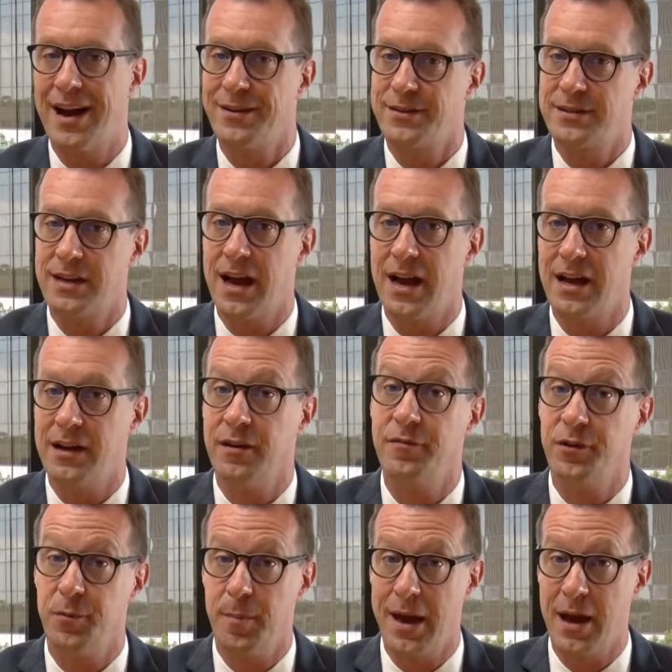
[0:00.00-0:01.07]
outside of
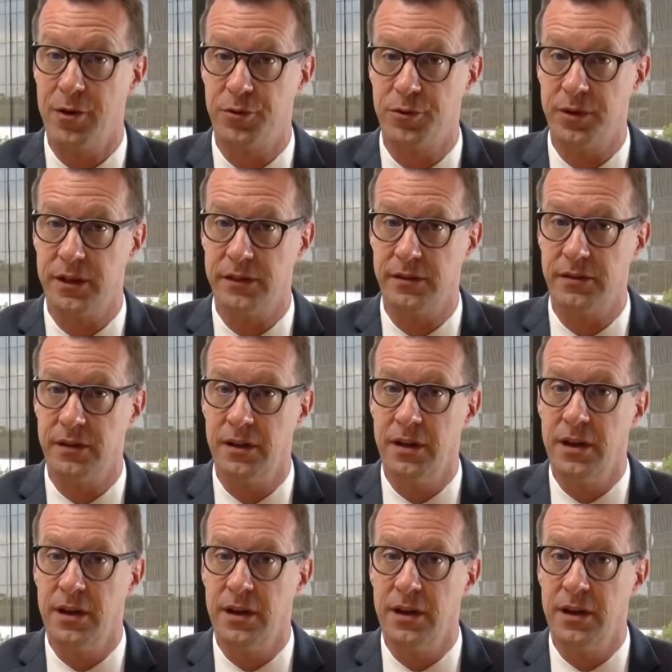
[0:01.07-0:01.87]
your boundaries.